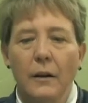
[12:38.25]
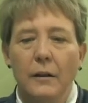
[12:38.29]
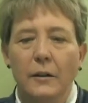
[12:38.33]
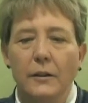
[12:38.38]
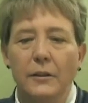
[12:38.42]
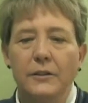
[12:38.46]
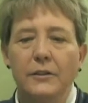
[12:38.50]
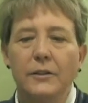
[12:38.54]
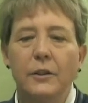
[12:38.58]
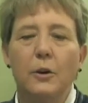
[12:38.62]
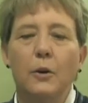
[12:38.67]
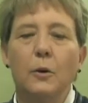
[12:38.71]

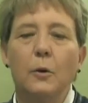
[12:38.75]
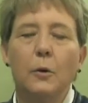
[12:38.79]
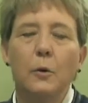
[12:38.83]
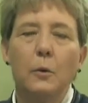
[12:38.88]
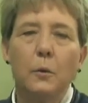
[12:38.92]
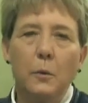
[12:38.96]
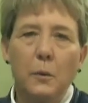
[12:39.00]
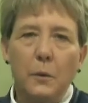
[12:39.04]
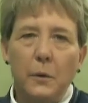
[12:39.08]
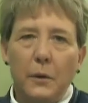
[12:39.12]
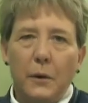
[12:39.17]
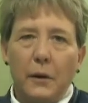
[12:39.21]

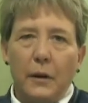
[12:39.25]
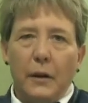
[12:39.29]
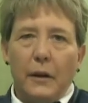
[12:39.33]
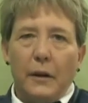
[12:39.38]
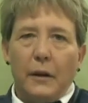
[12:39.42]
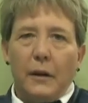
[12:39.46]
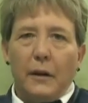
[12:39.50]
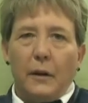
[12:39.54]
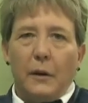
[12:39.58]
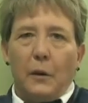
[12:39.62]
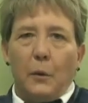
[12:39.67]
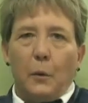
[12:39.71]
So
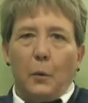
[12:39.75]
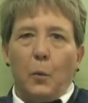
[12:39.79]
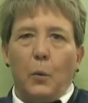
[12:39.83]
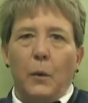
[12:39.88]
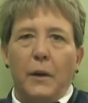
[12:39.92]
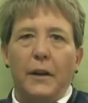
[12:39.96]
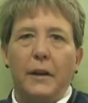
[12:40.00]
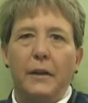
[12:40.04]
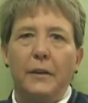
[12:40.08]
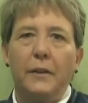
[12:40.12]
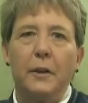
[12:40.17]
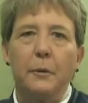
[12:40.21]

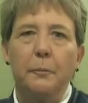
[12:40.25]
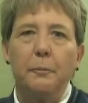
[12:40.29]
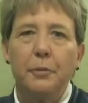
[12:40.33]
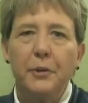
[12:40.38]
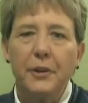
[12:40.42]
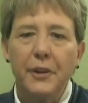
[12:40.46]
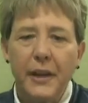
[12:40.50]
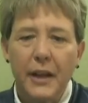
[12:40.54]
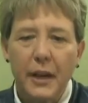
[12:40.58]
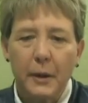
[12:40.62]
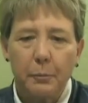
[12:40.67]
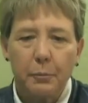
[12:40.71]
with a
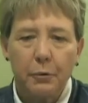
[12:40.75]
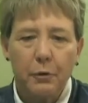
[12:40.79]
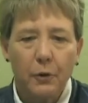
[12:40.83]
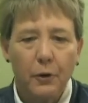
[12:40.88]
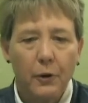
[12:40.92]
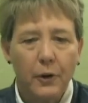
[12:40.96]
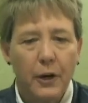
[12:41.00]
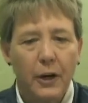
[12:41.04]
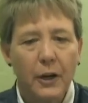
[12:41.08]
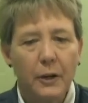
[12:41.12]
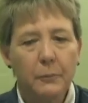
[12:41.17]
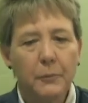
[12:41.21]
prehab
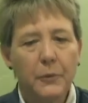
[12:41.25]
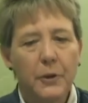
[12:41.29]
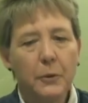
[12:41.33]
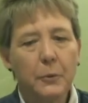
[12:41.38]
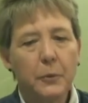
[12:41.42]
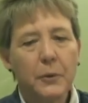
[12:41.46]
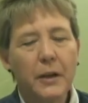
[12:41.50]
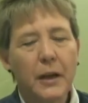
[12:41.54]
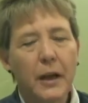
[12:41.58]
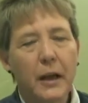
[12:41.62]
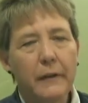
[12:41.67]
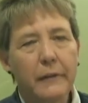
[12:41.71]
program, you
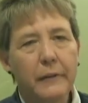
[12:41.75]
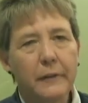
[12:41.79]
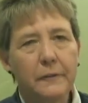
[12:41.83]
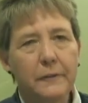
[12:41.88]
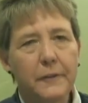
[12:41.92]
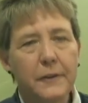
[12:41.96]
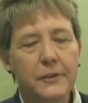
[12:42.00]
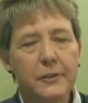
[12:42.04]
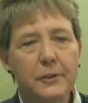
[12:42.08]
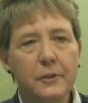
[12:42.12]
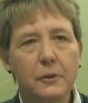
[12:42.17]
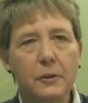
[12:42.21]
would have a
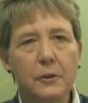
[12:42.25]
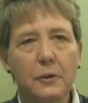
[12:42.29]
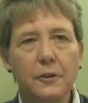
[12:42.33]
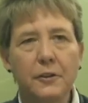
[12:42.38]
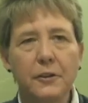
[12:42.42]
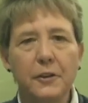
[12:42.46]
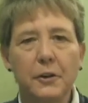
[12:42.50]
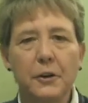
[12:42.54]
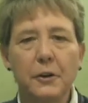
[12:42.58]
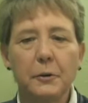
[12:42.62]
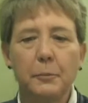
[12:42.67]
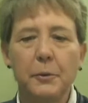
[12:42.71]
physical
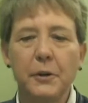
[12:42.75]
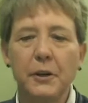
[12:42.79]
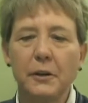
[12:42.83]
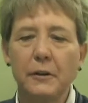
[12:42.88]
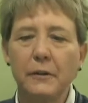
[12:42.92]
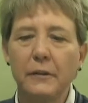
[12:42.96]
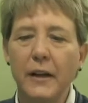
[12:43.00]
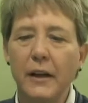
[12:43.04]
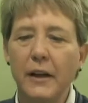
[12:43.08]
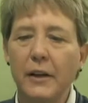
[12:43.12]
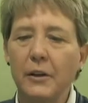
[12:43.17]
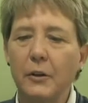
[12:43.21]
therapy
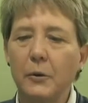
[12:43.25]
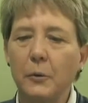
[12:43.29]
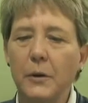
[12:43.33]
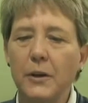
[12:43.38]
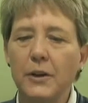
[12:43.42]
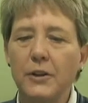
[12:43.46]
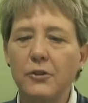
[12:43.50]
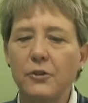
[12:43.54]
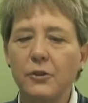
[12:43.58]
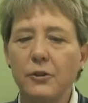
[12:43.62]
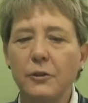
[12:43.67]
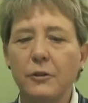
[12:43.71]

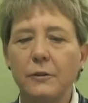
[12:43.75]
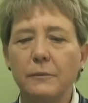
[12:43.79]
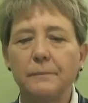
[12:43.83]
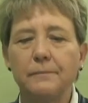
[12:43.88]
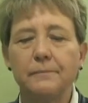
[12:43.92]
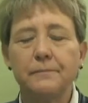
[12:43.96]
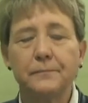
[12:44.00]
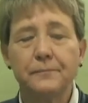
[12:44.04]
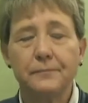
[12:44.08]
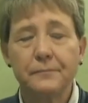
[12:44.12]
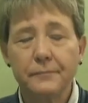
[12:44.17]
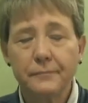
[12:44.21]
evaluation.
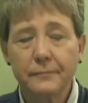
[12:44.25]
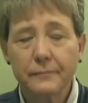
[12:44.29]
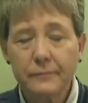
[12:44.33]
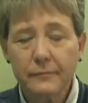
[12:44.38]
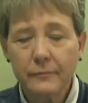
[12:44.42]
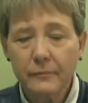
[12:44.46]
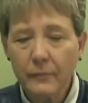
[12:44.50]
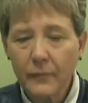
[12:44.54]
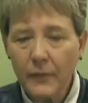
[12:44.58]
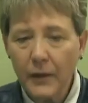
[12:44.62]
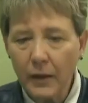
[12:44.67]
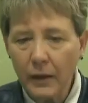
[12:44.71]

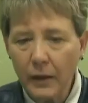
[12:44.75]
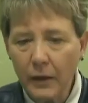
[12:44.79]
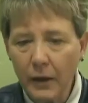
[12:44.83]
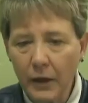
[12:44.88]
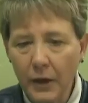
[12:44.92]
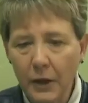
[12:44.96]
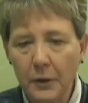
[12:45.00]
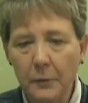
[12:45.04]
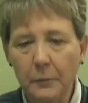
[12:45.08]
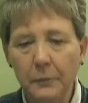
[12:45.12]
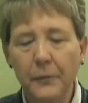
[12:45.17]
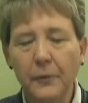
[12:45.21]

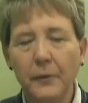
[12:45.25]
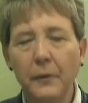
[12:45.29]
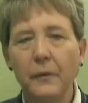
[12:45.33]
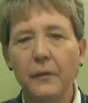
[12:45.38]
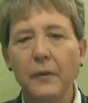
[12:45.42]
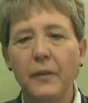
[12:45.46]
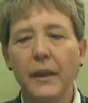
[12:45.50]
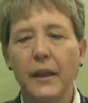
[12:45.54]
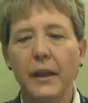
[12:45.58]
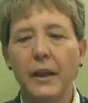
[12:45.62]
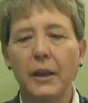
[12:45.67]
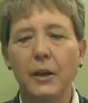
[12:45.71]
And
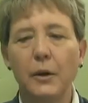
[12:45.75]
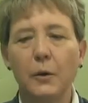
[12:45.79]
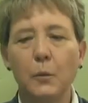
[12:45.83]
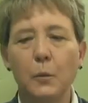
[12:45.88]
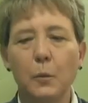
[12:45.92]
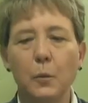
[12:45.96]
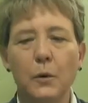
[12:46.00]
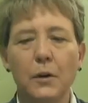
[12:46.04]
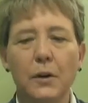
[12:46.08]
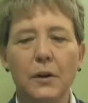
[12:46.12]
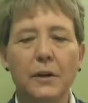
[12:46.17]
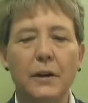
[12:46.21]
they
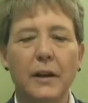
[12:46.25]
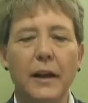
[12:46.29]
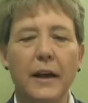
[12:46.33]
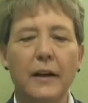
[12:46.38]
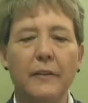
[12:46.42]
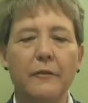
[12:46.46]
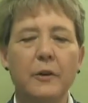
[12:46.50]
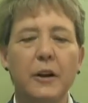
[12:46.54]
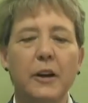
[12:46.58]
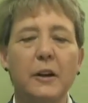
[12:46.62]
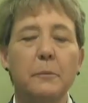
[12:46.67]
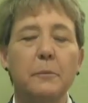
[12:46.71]
would
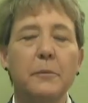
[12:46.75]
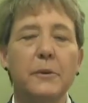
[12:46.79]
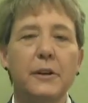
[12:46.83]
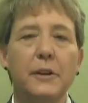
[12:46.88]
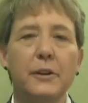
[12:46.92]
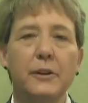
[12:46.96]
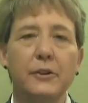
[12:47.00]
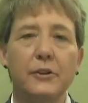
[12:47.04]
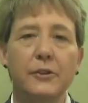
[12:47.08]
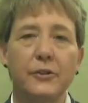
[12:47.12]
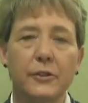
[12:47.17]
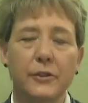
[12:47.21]
have
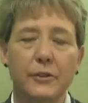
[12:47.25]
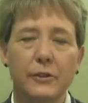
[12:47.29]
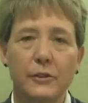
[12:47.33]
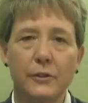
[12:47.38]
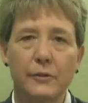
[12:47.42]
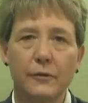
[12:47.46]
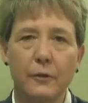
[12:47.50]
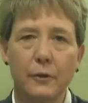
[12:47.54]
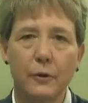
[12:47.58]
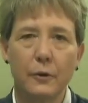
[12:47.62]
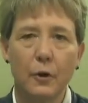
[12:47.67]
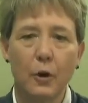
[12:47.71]
recommendations
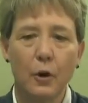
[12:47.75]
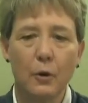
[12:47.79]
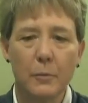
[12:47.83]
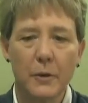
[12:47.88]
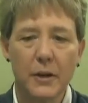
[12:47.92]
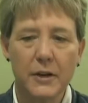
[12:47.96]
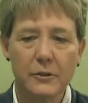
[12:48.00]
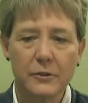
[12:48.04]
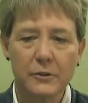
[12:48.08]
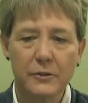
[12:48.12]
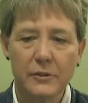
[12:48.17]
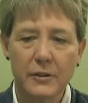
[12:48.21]
for home
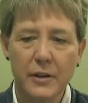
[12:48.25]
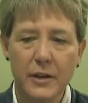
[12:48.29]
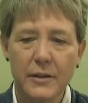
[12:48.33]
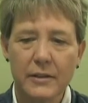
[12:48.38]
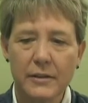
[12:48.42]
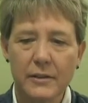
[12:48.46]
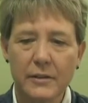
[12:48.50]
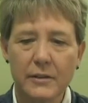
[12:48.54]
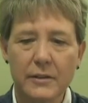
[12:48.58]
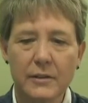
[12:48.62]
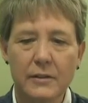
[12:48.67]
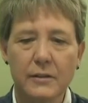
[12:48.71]

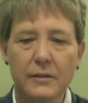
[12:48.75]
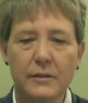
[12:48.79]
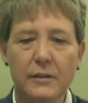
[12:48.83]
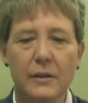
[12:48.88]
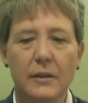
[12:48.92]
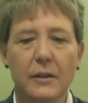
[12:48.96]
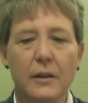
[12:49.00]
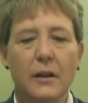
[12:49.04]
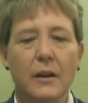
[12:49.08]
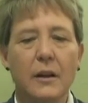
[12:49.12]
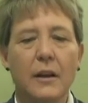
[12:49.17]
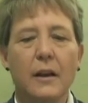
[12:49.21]
exercises
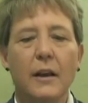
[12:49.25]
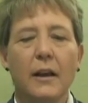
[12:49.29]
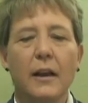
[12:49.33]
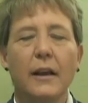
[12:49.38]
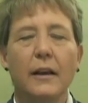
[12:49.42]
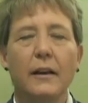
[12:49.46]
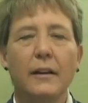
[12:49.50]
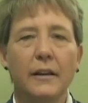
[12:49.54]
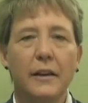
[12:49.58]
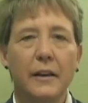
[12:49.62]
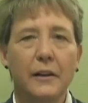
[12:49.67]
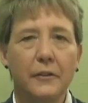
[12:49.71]

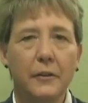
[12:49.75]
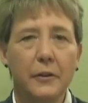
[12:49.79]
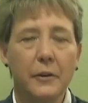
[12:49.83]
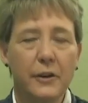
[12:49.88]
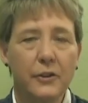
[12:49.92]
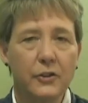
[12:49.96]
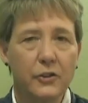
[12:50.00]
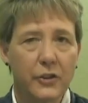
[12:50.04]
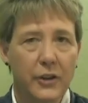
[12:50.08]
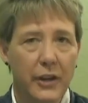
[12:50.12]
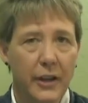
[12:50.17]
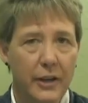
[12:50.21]
and give you
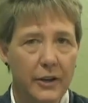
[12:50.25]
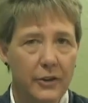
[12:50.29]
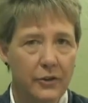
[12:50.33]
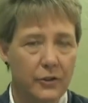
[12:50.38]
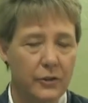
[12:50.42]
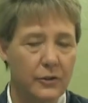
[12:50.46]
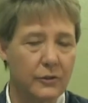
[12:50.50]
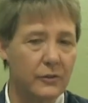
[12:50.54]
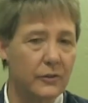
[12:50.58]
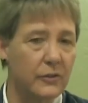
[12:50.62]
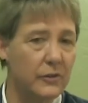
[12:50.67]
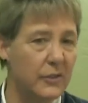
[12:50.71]

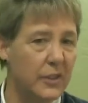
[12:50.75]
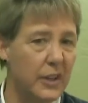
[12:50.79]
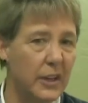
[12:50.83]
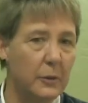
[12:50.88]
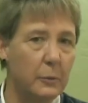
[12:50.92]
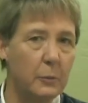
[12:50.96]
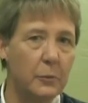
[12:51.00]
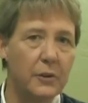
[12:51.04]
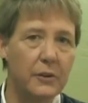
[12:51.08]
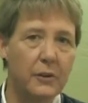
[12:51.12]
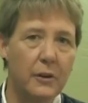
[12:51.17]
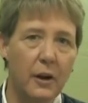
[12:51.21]
education.
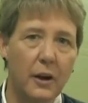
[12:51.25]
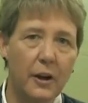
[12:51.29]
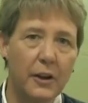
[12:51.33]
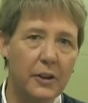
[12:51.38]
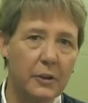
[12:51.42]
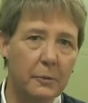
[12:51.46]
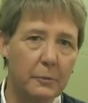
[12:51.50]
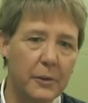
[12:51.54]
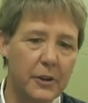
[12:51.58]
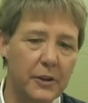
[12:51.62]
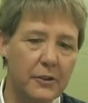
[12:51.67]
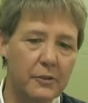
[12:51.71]
Same with
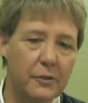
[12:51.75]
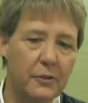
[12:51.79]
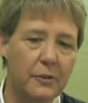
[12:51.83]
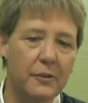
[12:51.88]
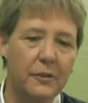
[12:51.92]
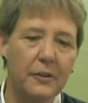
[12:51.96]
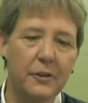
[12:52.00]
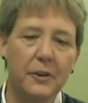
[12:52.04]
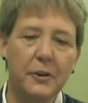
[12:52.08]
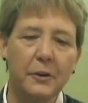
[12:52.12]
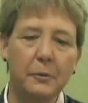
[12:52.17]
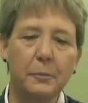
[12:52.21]
occupational
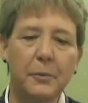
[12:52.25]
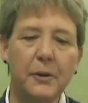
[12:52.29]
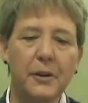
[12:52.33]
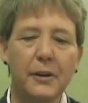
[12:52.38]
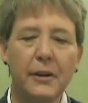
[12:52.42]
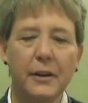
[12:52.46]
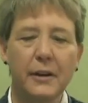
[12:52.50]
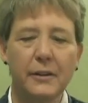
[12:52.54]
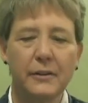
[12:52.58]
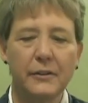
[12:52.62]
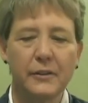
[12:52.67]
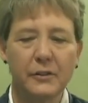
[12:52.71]

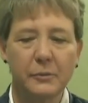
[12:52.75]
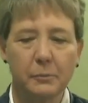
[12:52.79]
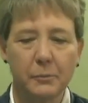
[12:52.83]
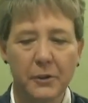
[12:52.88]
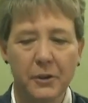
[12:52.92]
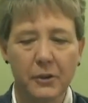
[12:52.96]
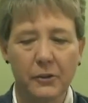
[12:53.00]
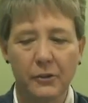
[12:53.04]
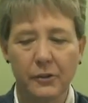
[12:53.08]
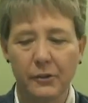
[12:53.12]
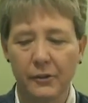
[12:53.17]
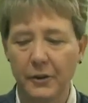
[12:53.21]
therapy and
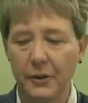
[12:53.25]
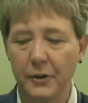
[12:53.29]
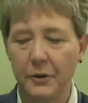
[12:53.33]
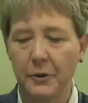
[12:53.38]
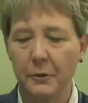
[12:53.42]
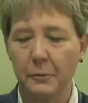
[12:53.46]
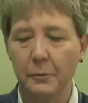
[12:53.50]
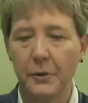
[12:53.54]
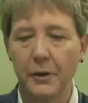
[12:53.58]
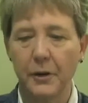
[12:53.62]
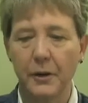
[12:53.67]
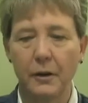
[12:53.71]
speech
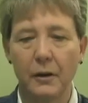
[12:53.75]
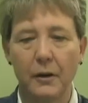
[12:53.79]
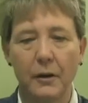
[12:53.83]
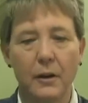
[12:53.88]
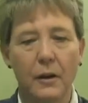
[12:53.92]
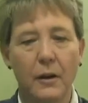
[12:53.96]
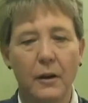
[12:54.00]
therapy.